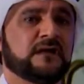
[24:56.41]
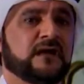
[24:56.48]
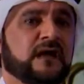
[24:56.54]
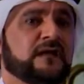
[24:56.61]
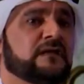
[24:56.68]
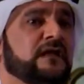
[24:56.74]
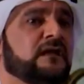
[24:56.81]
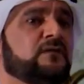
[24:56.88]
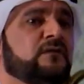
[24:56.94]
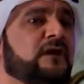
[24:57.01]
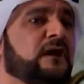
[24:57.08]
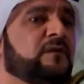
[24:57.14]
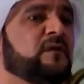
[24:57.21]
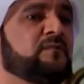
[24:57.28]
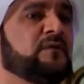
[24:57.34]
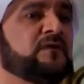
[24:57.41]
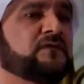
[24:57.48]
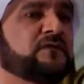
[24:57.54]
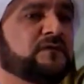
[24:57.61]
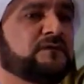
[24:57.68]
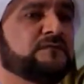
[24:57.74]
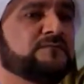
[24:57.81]
And anyway, I'm a
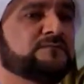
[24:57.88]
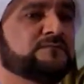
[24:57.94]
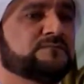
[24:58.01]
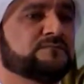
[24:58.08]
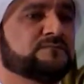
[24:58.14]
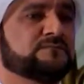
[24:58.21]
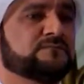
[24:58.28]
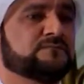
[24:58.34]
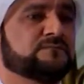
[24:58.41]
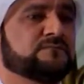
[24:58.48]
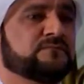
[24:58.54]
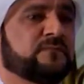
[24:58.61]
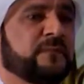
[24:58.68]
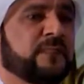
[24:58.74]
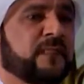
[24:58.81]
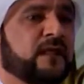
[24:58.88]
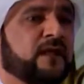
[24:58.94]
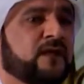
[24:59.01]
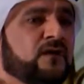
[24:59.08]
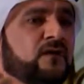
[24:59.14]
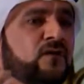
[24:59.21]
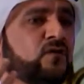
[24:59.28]
person
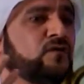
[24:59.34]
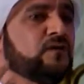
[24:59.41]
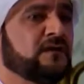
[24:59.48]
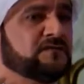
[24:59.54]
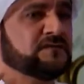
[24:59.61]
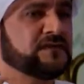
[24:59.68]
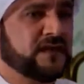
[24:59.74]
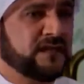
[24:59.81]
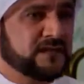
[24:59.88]
who loves taking